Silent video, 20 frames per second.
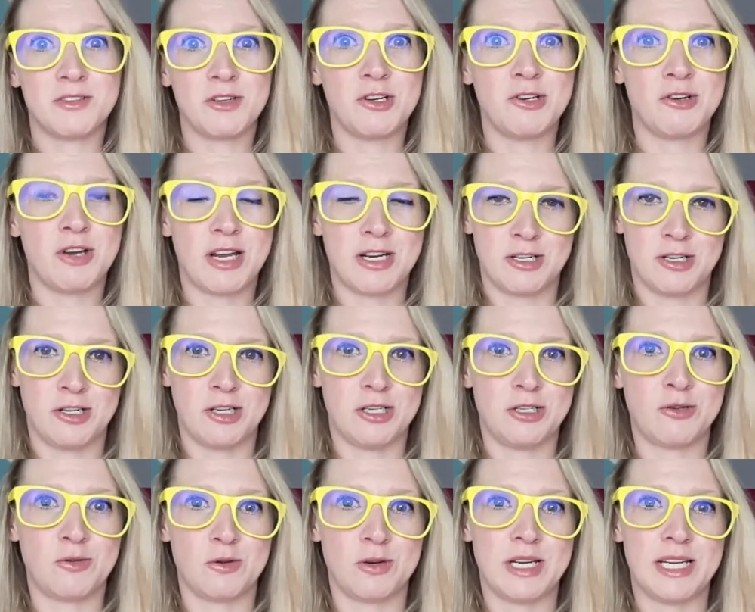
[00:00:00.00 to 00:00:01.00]

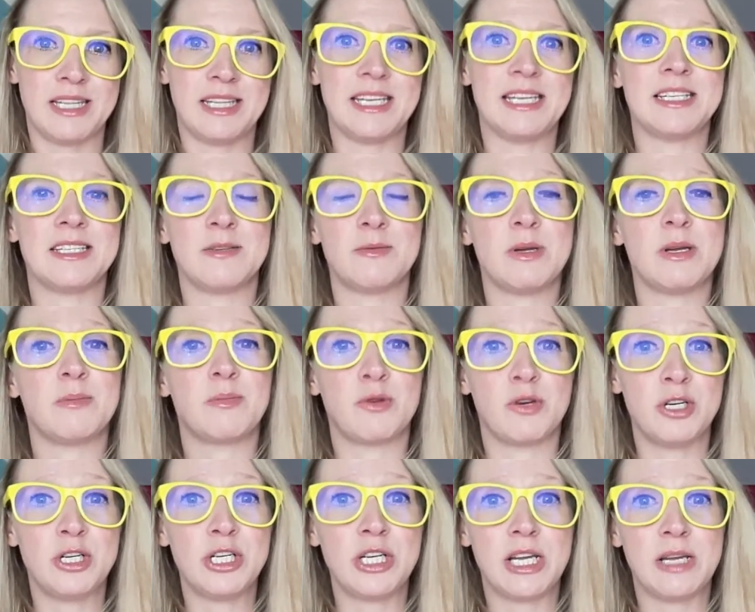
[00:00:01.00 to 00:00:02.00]
congratulatory things and we
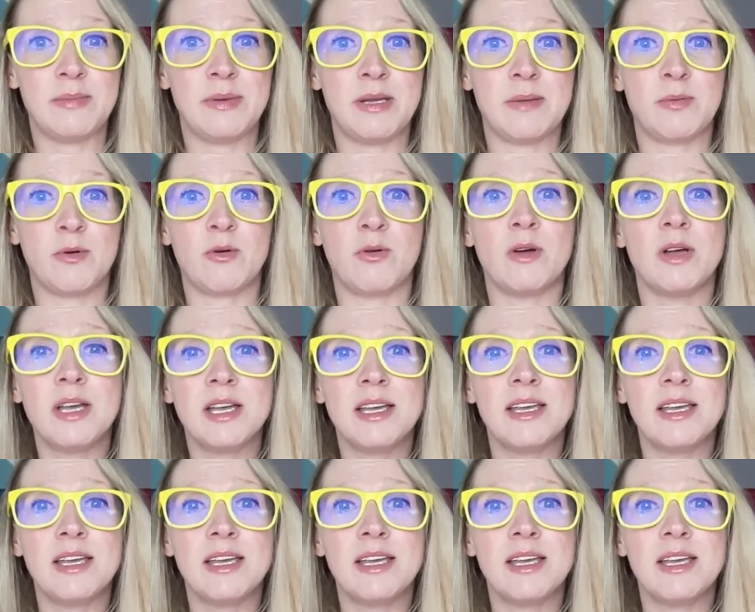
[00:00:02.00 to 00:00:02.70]
appreciate people,